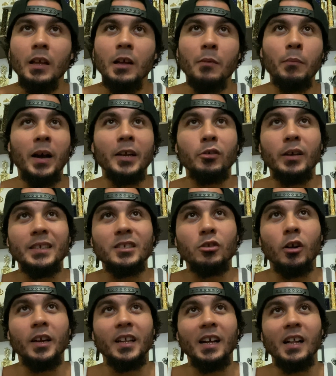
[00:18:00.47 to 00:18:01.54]
mind you, I
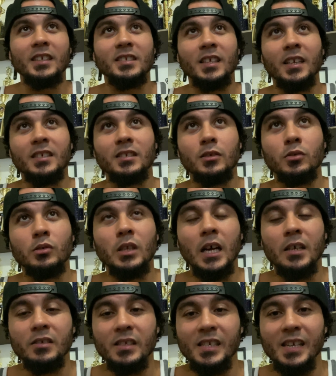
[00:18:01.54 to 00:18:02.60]
started calisthenics in
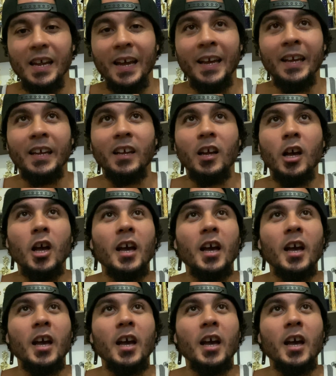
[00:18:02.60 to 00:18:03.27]
2008.